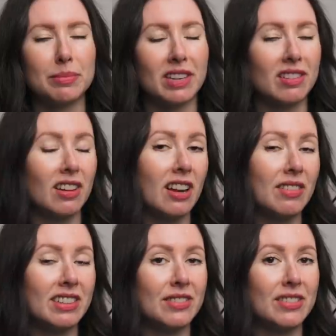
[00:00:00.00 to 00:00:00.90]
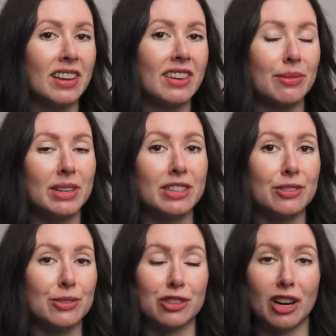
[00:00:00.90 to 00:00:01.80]
Because a lot of us have said that we
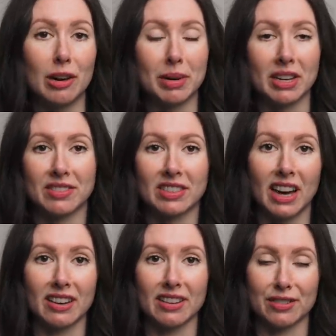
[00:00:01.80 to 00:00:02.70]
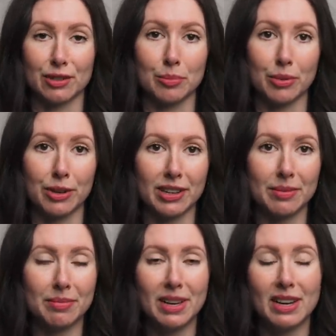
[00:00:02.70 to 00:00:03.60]
do shop out of sadness or
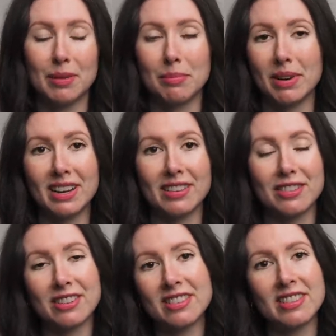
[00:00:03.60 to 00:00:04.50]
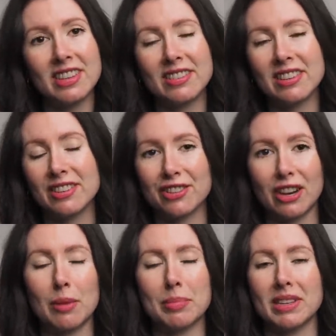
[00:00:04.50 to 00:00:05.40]
boredom, but it's just as easy to
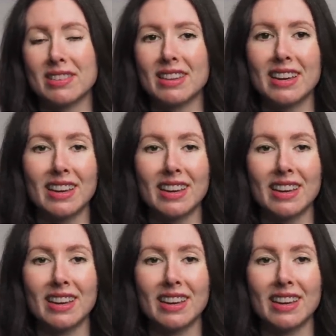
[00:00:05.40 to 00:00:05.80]
shop and say